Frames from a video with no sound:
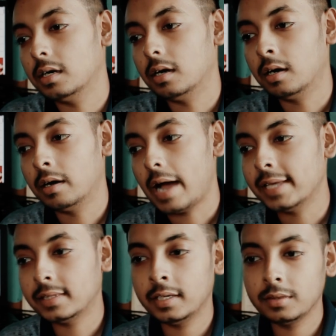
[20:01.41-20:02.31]

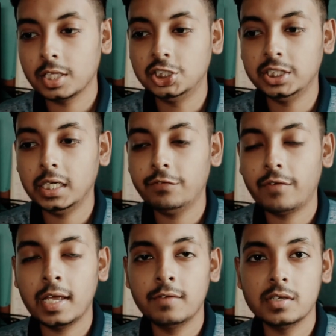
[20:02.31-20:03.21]
I think the
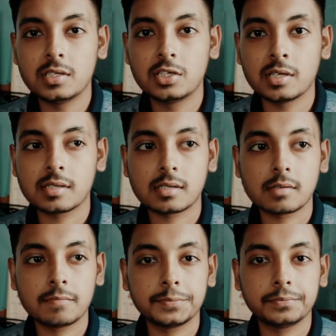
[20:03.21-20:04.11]
G85 is just,
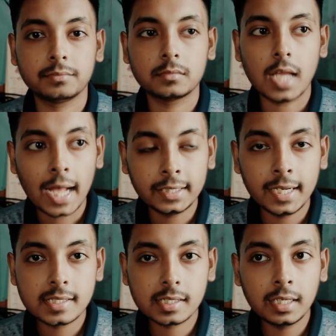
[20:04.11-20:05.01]
I think
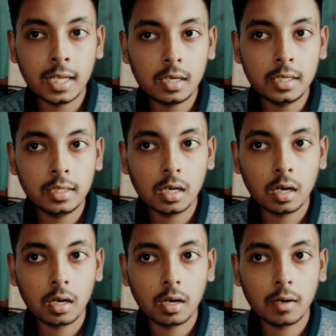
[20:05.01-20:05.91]
it's clearly
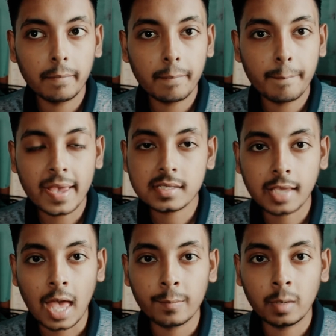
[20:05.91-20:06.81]
the best
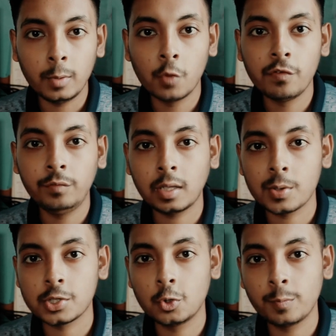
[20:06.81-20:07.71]
camera below
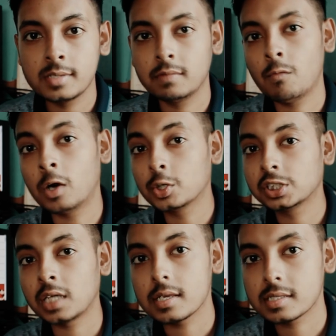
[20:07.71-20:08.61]
50,000 rupees if you want
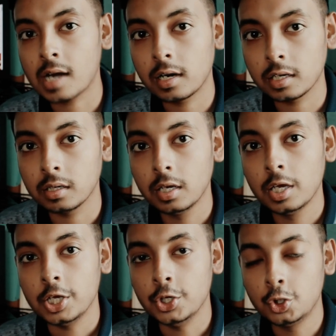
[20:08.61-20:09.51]
to start a
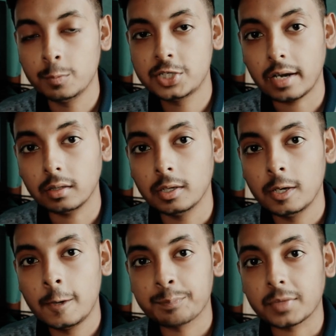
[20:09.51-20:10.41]
YouTube channel.
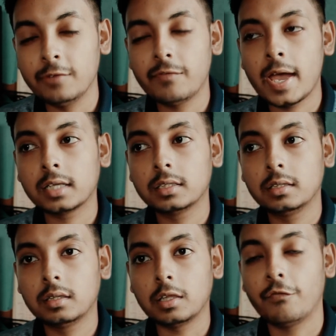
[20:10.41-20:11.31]
In fact,
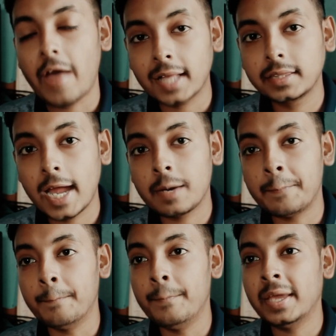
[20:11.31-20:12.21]
the fact
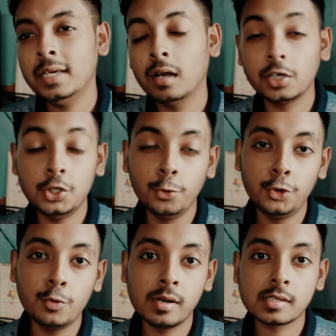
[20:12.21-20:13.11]
that many other
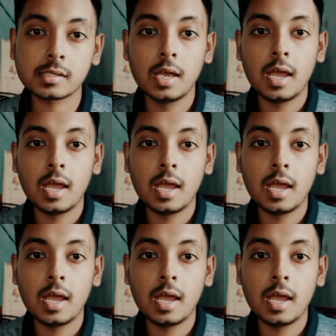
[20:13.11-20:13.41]
YouTubers